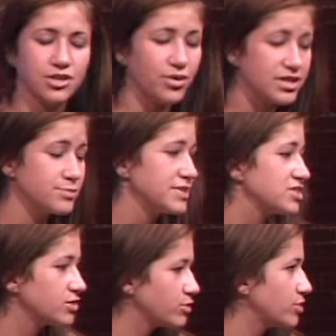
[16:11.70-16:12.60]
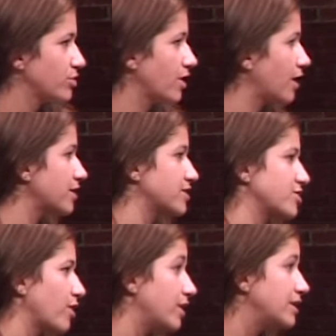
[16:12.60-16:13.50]
And especially when you're young, it's
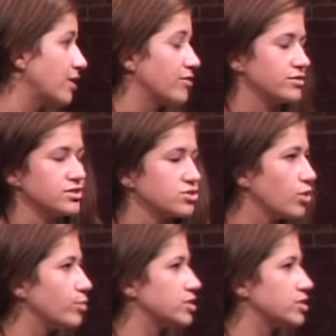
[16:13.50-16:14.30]
so